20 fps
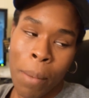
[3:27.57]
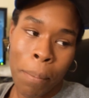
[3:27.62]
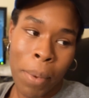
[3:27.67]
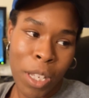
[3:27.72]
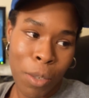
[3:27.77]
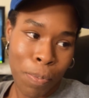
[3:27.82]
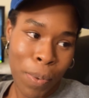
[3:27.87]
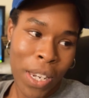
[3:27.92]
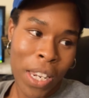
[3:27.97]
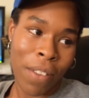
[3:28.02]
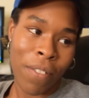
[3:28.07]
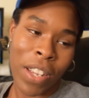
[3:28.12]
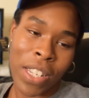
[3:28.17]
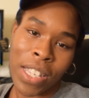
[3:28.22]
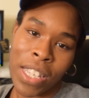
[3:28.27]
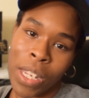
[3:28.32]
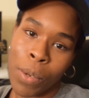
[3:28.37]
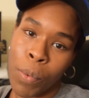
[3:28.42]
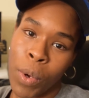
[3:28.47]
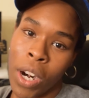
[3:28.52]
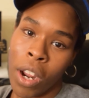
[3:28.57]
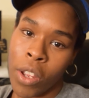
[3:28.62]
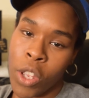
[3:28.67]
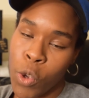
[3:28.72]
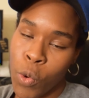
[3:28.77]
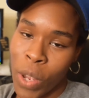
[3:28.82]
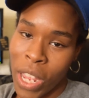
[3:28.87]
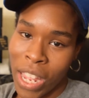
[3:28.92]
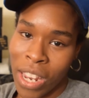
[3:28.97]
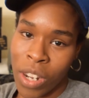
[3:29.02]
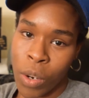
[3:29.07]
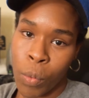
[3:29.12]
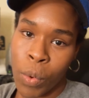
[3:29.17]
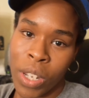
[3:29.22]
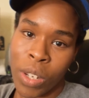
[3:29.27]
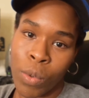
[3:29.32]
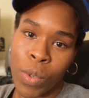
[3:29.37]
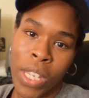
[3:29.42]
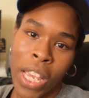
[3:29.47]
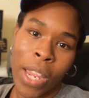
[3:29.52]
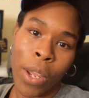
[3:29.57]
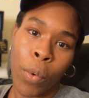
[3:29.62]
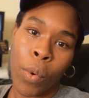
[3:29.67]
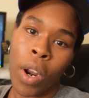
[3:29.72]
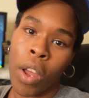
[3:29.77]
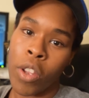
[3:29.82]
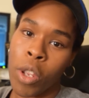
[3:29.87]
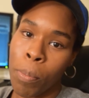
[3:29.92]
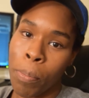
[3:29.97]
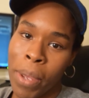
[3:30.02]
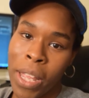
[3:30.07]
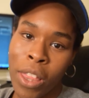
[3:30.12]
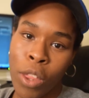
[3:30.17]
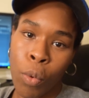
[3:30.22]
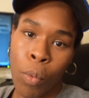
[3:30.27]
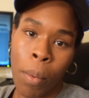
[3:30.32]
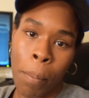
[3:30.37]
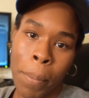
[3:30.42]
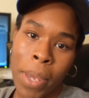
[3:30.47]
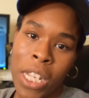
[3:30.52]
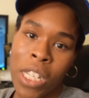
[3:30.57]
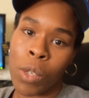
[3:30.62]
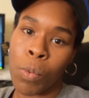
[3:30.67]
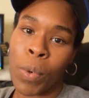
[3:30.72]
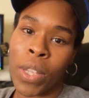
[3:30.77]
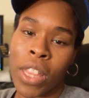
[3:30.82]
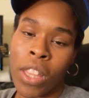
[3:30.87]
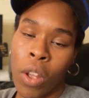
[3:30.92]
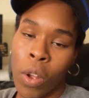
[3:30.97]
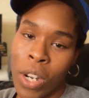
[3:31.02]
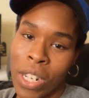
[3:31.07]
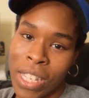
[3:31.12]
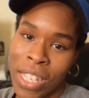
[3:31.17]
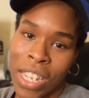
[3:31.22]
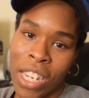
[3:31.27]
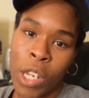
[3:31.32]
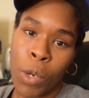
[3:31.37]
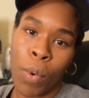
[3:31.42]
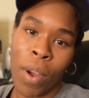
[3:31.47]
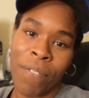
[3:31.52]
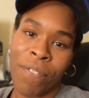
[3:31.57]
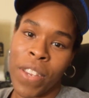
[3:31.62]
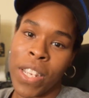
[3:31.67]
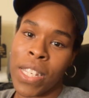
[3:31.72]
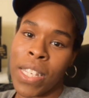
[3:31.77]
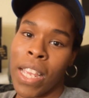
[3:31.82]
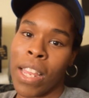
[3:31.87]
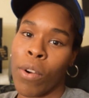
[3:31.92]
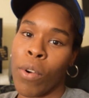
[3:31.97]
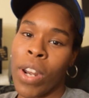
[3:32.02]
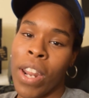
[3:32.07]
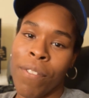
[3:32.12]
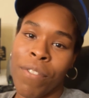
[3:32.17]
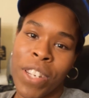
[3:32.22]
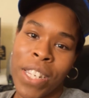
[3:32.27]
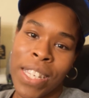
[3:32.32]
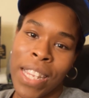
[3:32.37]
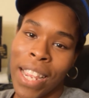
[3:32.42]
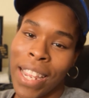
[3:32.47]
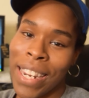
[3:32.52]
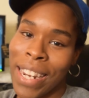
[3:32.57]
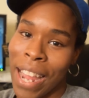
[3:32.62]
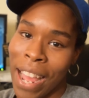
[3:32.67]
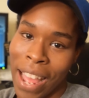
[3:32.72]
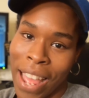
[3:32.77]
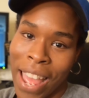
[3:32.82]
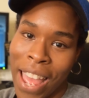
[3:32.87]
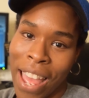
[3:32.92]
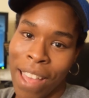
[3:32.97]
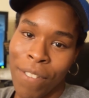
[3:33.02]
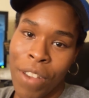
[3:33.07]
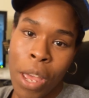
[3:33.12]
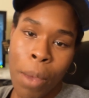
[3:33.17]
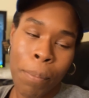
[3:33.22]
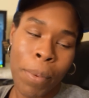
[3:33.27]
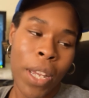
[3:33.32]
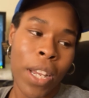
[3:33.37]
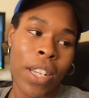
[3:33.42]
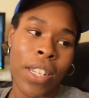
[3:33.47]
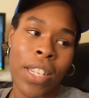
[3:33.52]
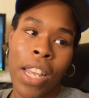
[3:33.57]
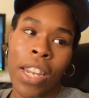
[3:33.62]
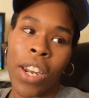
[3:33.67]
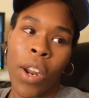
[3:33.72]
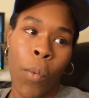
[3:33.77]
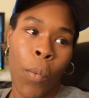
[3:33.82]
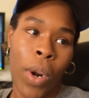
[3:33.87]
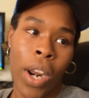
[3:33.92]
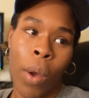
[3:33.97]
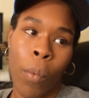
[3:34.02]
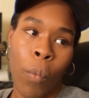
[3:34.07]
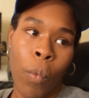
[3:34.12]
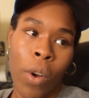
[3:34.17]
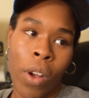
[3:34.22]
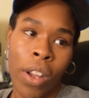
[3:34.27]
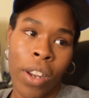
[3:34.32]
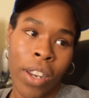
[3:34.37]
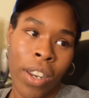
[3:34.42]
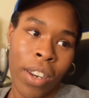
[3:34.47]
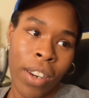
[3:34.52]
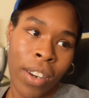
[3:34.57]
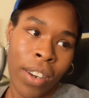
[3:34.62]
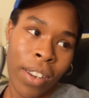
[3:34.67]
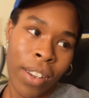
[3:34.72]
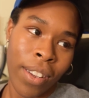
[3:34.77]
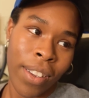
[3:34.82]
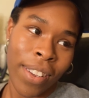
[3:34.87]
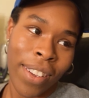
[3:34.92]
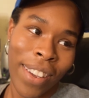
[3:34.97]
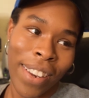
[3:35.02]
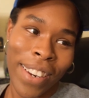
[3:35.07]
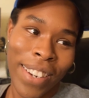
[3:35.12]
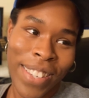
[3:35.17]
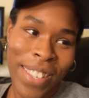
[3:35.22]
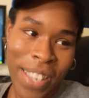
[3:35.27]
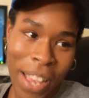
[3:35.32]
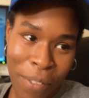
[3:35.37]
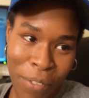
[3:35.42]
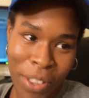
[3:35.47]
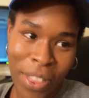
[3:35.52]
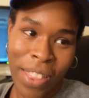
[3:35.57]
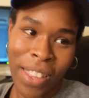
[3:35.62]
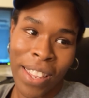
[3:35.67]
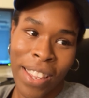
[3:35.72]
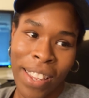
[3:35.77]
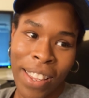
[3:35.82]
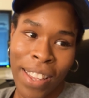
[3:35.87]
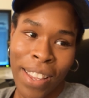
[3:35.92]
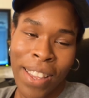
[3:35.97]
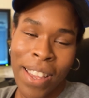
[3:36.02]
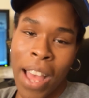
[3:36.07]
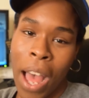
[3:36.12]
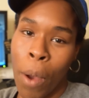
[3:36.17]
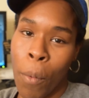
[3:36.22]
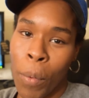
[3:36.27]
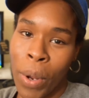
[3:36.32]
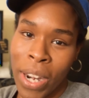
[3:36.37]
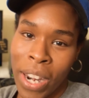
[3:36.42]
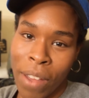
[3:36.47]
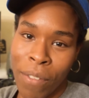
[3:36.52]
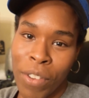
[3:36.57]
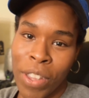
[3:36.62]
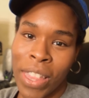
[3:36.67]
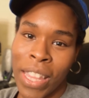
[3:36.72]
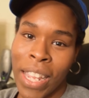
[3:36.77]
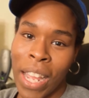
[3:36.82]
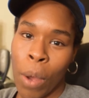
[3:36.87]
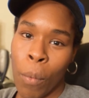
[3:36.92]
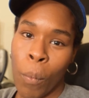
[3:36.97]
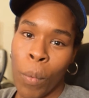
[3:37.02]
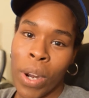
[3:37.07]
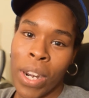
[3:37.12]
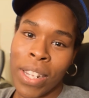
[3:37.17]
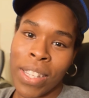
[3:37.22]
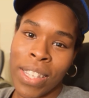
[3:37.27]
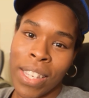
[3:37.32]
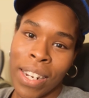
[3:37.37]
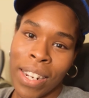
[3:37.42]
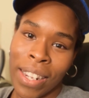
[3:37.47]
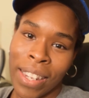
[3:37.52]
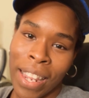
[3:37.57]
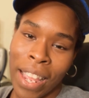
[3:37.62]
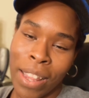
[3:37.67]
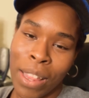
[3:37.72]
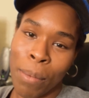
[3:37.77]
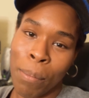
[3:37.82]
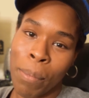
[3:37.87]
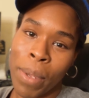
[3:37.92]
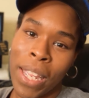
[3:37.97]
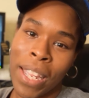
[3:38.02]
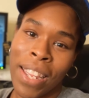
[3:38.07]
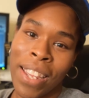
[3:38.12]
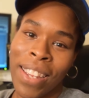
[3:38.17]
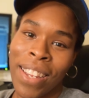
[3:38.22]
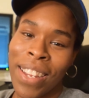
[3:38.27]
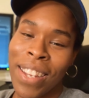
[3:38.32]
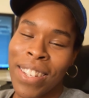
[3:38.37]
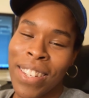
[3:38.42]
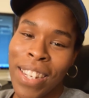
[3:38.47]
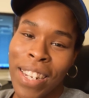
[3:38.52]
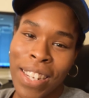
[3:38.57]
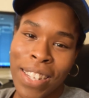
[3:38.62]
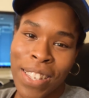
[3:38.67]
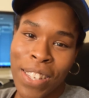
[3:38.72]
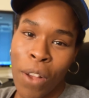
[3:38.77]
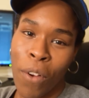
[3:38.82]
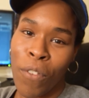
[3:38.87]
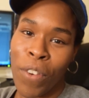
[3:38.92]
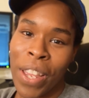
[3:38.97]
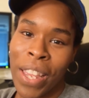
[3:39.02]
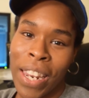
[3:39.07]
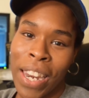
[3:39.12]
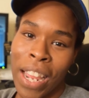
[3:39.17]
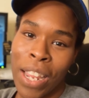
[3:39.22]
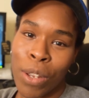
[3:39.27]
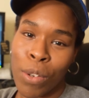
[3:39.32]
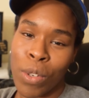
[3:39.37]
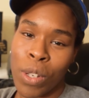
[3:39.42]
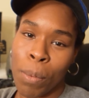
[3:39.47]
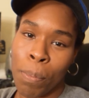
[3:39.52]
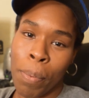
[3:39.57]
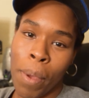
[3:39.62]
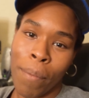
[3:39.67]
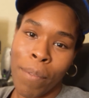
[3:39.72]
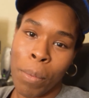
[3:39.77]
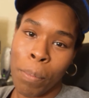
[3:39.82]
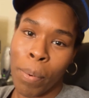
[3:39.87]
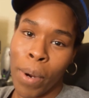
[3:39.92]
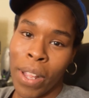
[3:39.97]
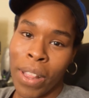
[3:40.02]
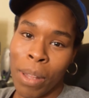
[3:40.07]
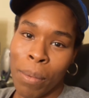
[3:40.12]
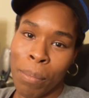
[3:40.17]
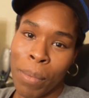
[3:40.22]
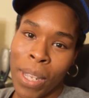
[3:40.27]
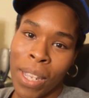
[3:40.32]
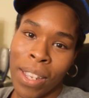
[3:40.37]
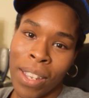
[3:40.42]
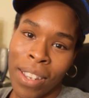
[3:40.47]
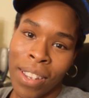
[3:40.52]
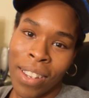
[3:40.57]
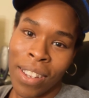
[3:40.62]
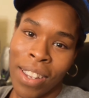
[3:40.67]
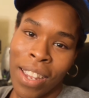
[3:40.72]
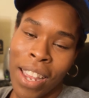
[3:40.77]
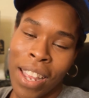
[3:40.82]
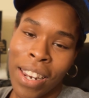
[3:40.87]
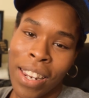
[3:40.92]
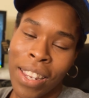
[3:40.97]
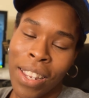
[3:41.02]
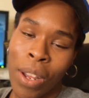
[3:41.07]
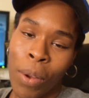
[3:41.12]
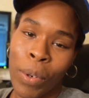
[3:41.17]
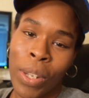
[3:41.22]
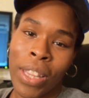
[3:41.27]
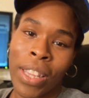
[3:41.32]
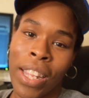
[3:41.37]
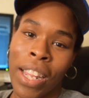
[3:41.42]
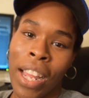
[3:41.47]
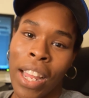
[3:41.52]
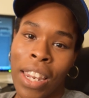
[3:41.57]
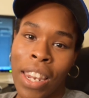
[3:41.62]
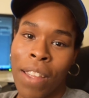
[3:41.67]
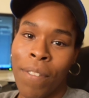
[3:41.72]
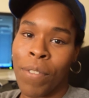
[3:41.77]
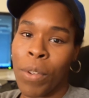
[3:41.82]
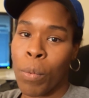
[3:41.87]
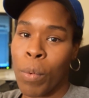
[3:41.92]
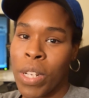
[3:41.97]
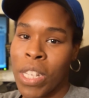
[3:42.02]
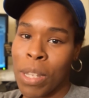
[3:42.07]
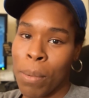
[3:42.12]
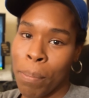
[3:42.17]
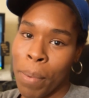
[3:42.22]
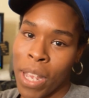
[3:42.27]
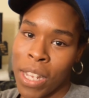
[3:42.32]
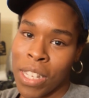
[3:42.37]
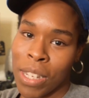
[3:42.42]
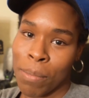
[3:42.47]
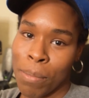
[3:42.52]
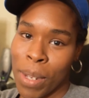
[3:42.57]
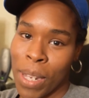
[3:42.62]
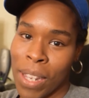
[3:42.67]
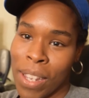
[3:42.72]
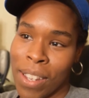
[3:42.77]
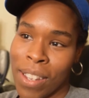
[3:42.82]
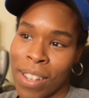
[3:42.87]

Best believe I see what all you can do when you take what all you've been through and mix it with all that's in you. I fixate on every second I have because I know what I want, and it's everything. I want everything I wanted to the death of me, to the soul, and I used up every breath of me. And the only thing I left you was the best of me.